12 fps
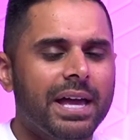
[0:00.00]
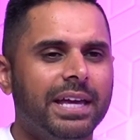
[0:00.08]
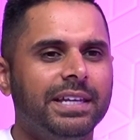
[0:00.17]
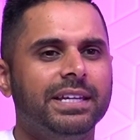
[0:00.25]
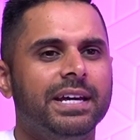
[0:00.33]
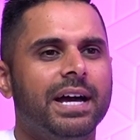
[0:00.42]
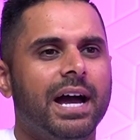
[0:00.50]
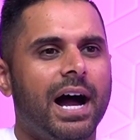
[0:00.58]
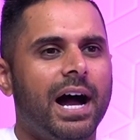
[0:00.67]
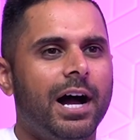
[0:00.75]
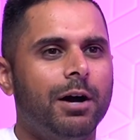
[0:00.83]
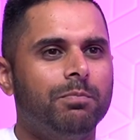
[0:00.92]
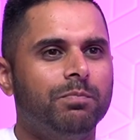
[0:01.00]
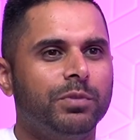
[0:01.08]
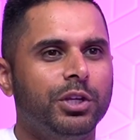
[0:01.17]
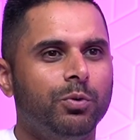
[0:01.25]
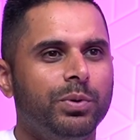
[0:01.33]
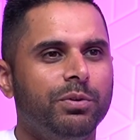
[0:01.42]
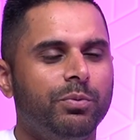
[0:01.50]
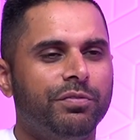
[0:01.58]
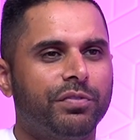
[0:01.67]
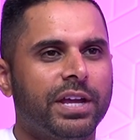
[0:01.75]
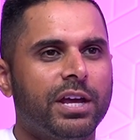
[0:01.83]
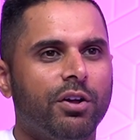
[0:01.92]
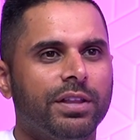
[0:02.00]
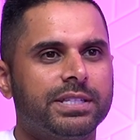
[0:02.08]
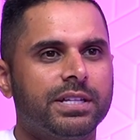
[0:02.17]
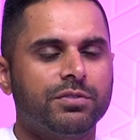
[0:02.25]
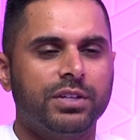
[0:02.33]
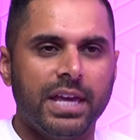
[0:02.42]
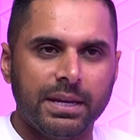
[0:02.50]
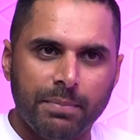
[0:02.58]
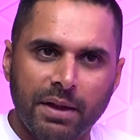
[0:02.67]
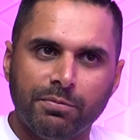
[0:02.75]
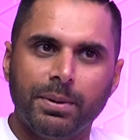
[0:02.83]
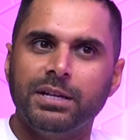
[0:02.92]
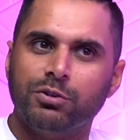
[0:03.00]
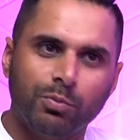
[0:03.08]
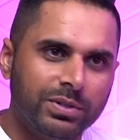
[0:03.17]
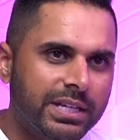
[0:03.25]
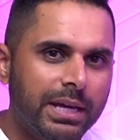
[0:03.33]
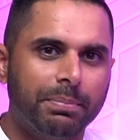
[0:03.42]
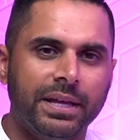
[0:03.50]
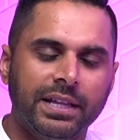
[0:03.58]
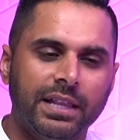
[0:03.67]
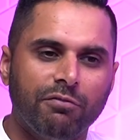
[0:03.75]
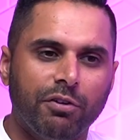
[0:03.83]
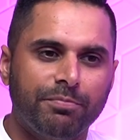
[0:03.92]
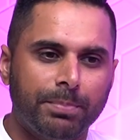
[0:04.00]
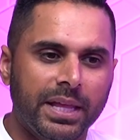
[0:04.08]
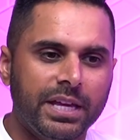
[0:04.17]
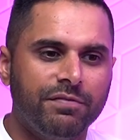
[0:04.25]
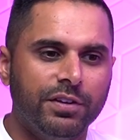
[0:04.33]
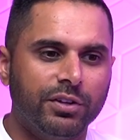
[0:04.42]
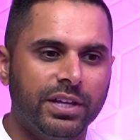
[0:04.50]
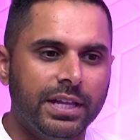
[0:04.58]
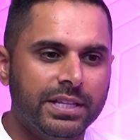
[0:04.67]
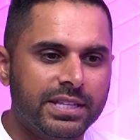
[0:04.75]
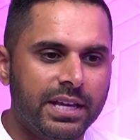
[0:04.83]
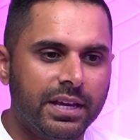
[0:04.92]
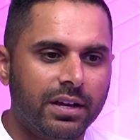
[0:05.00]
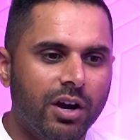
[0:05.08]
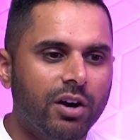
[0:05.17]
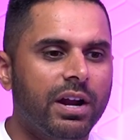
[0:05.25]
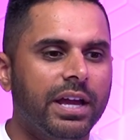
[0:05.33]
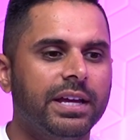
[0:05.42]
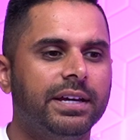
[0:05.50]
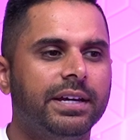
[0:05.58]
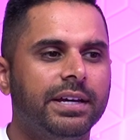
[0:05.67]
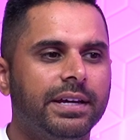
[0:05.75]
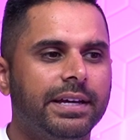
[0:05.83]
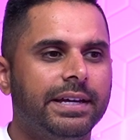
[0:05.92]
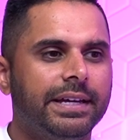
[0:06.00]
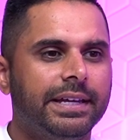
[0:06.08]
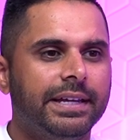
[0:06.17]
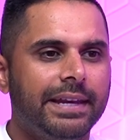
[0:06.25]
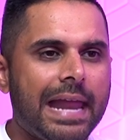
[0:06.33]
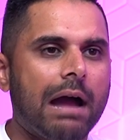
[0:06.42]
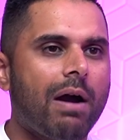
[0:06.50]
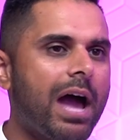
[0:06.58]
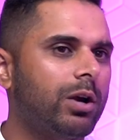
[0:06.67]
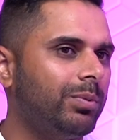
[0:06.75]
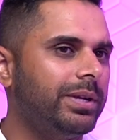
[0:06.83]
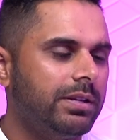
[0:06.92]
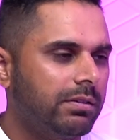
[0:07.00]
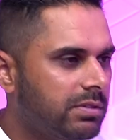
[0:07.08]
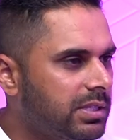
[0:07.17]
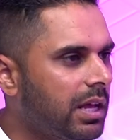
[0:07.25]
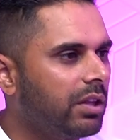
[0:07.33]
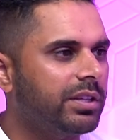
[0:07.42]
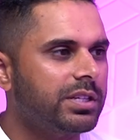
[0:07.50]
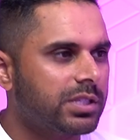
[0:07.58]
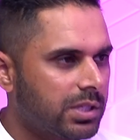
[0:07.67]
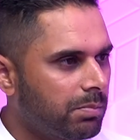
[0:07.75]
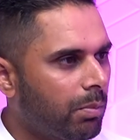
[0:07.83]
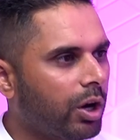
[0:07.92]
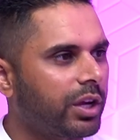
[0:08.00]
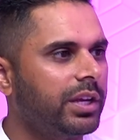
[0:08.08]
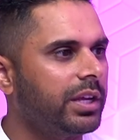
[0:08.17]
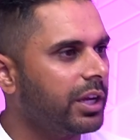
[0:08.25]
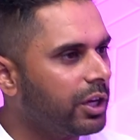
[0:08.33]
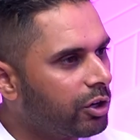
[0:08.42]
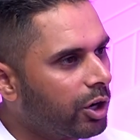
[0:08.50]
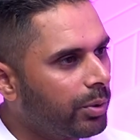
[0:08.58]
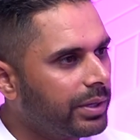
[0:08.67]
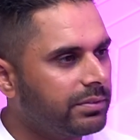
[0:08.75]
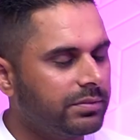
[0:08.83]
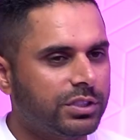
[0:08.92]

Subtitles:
And, we forget all that stuff. So getting everybody, so once again, playing level playing field and then saying, all right, now how do we sell this, market it, and grow it?